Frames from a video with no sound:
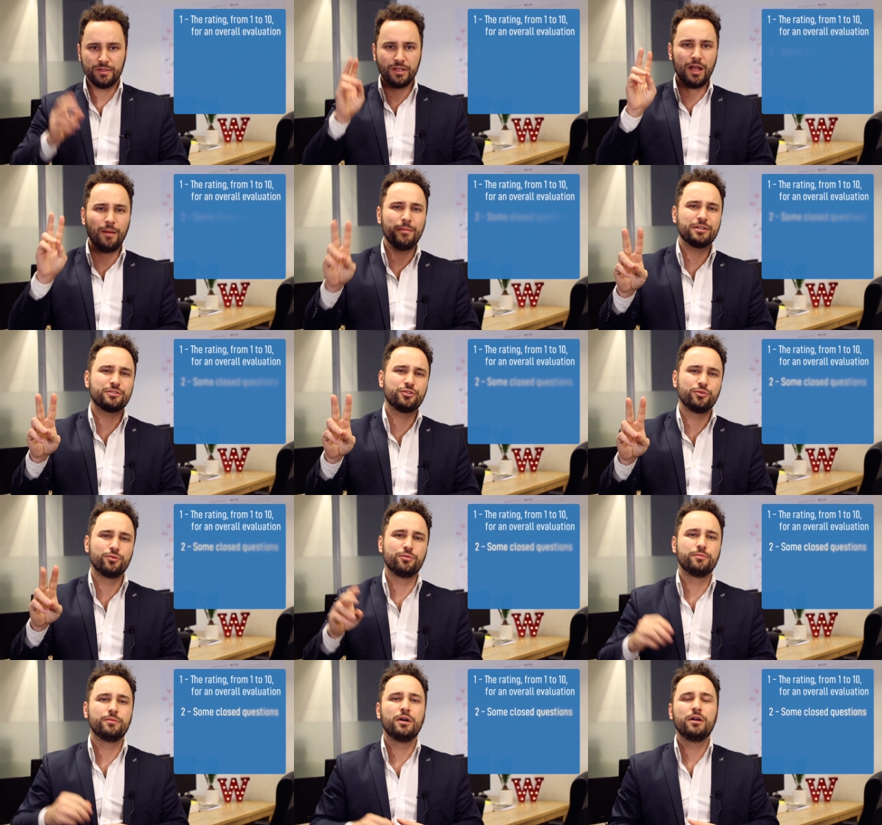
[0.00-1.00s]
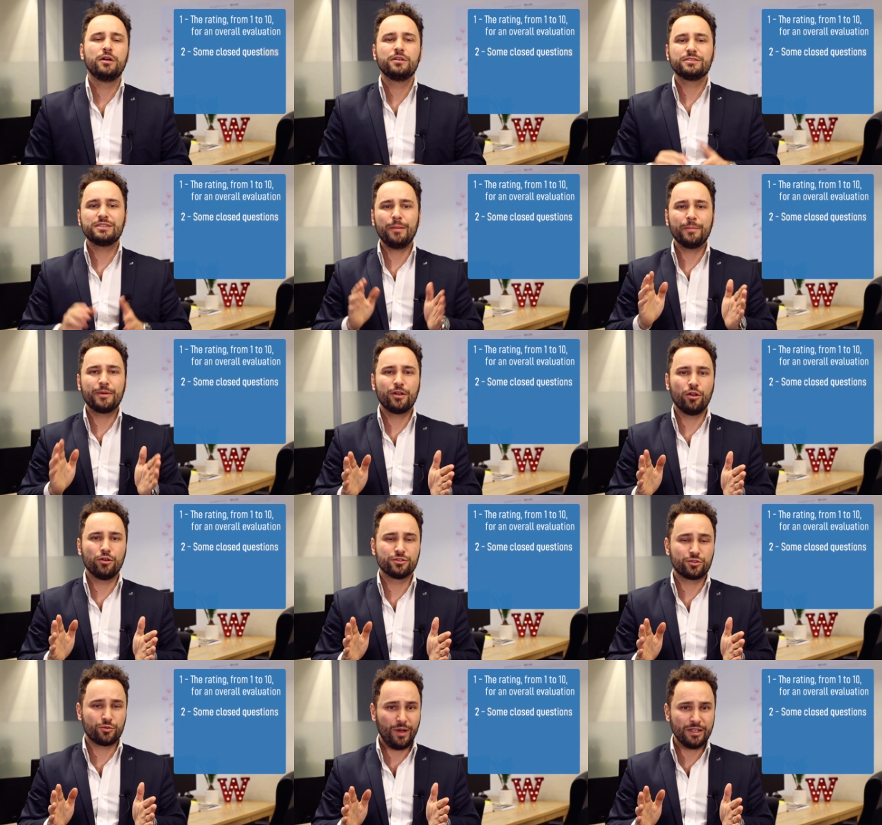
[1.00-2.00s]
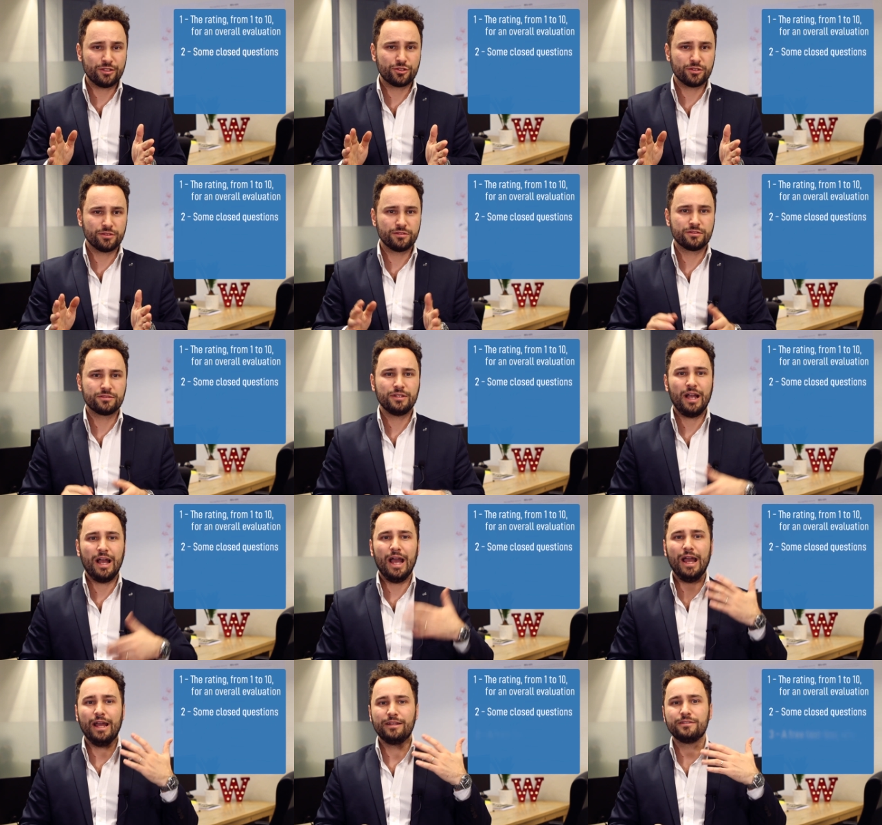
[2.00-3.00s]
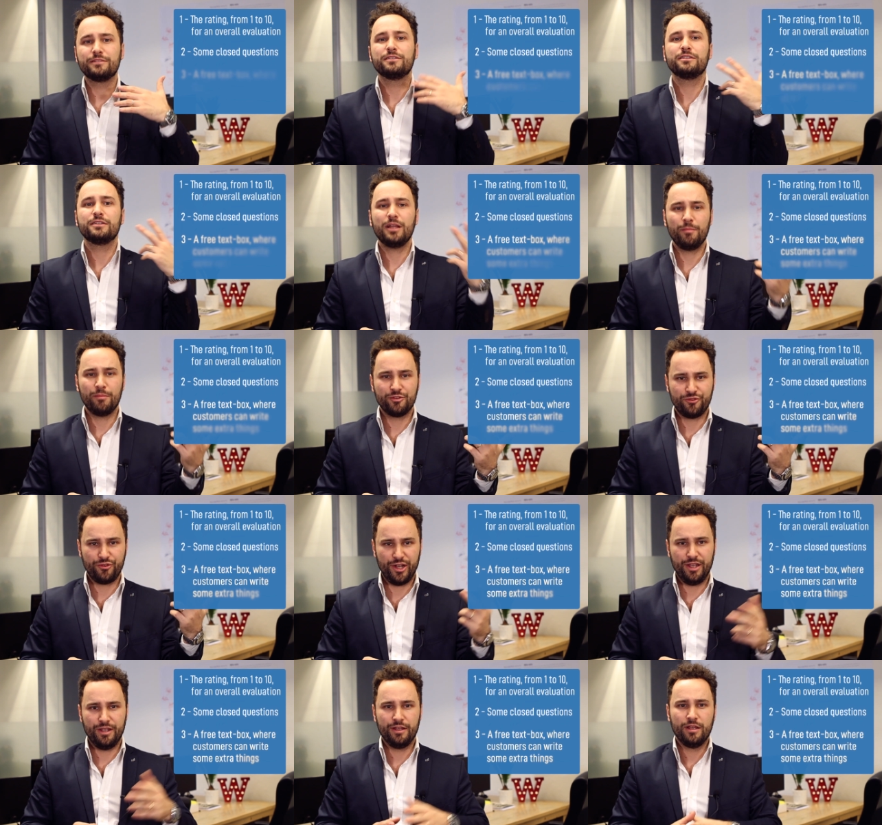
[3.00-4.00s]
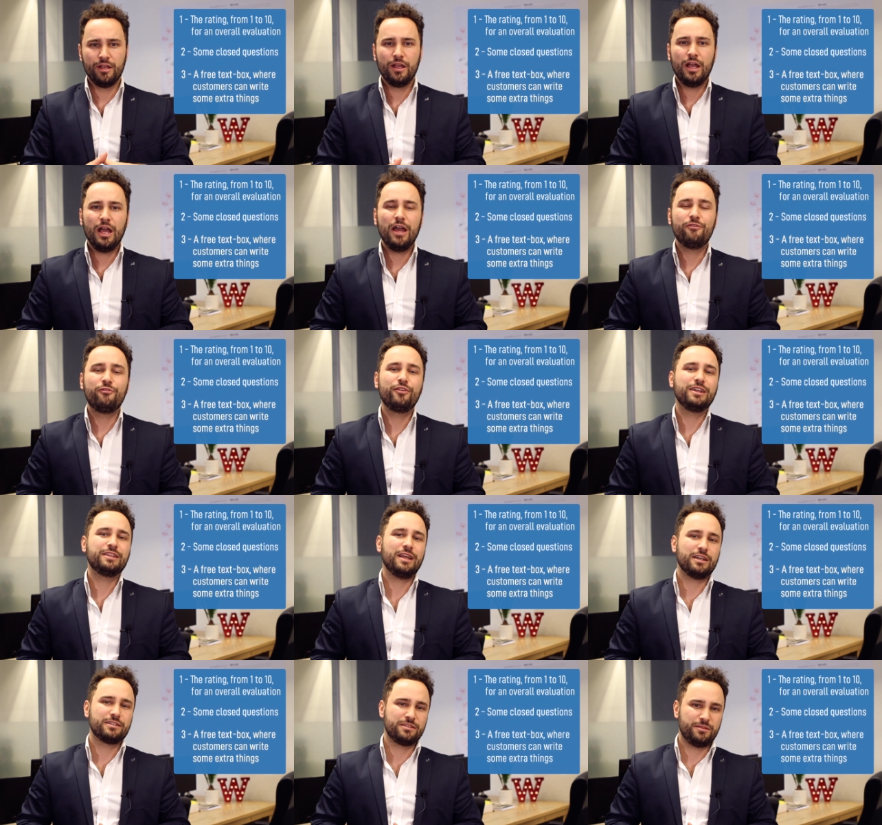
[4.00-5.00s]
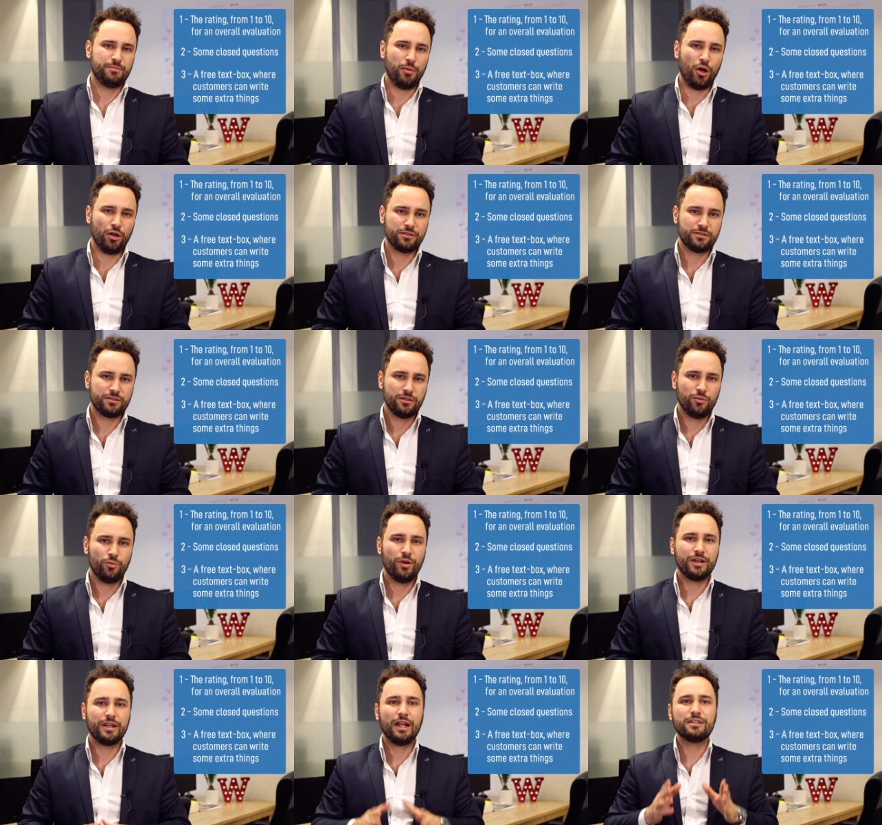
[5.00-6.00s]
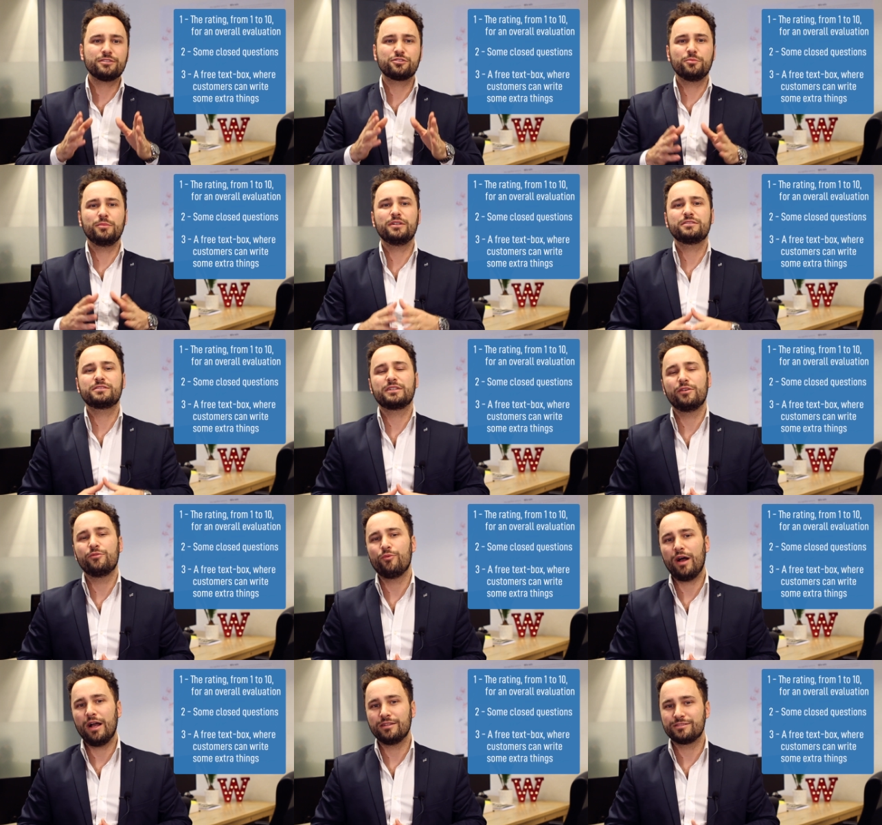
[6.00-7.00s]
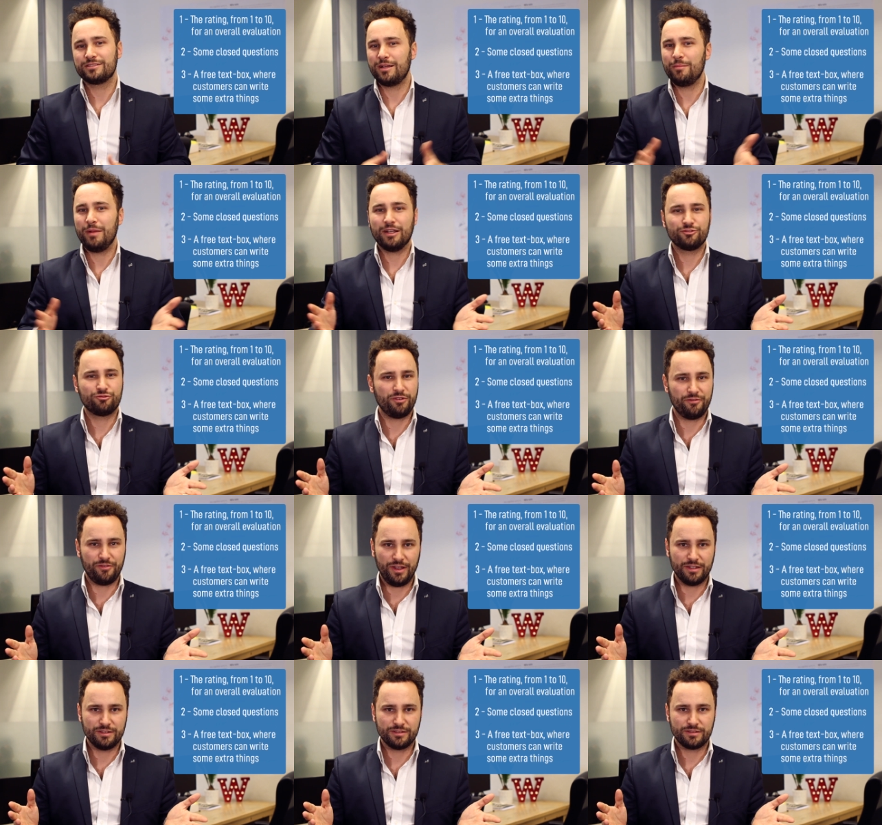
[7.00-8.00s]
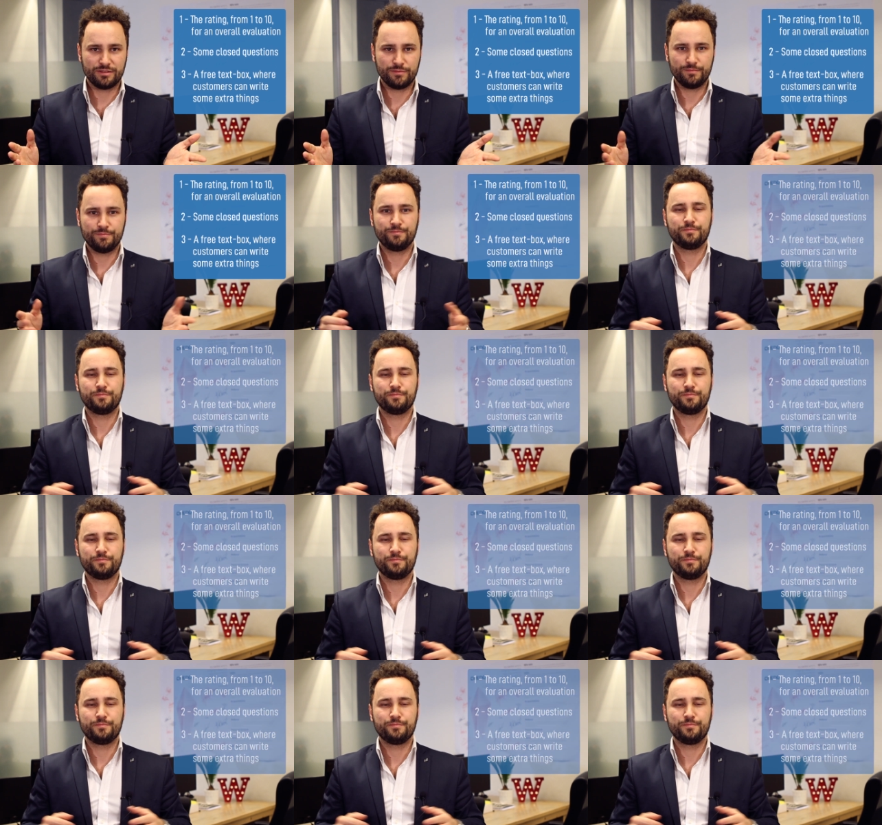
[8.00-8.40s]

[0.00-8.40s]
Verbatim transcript: Number two, some closed questions, and number three, a free text box where customers can write some extra things.